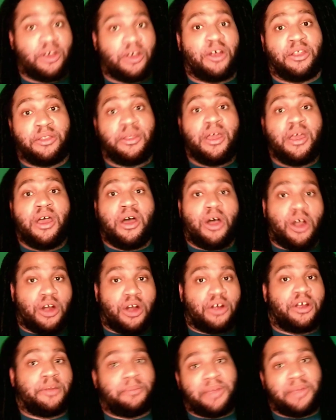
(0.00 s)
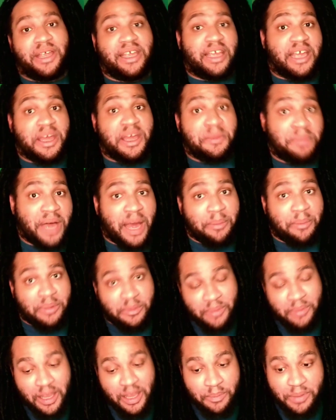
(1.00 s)
on R and B and pop,
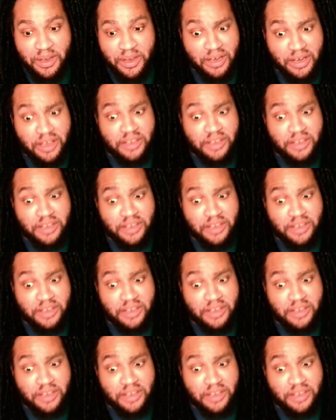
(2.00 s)
in my opinion.